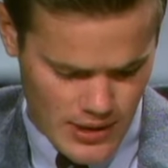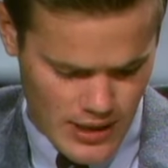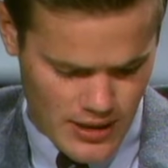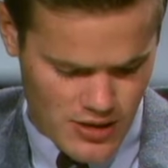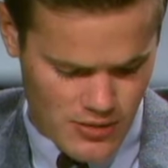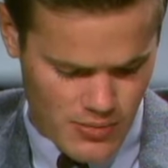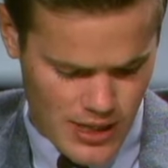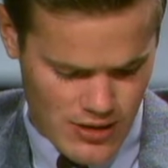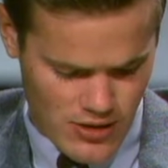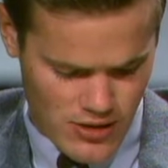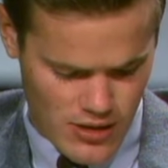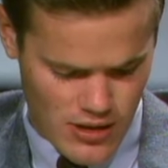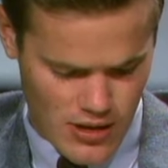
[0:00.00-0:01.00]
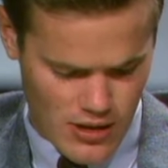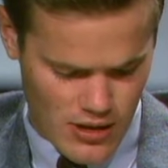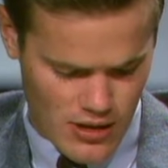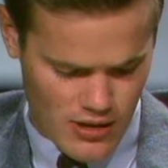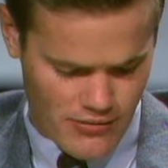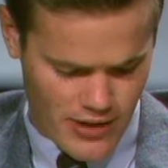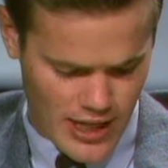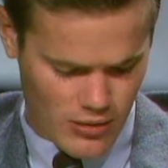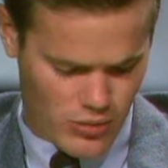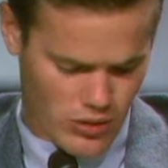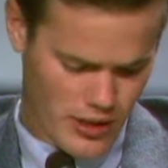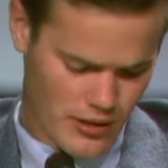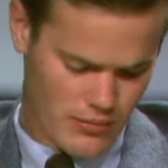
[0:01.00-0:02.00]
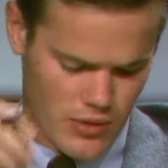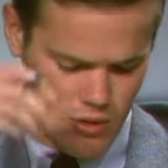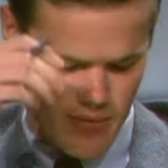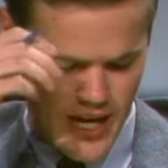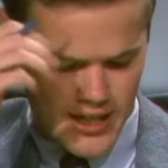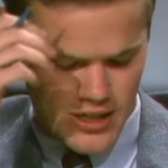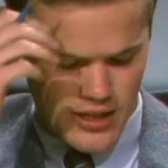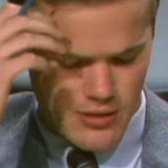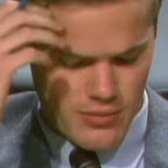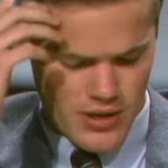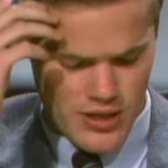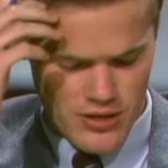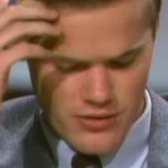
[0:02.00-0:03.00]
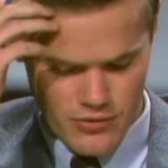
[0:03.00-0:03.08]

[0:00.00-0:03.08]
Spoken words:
it espouses in the final point, humanity, peace,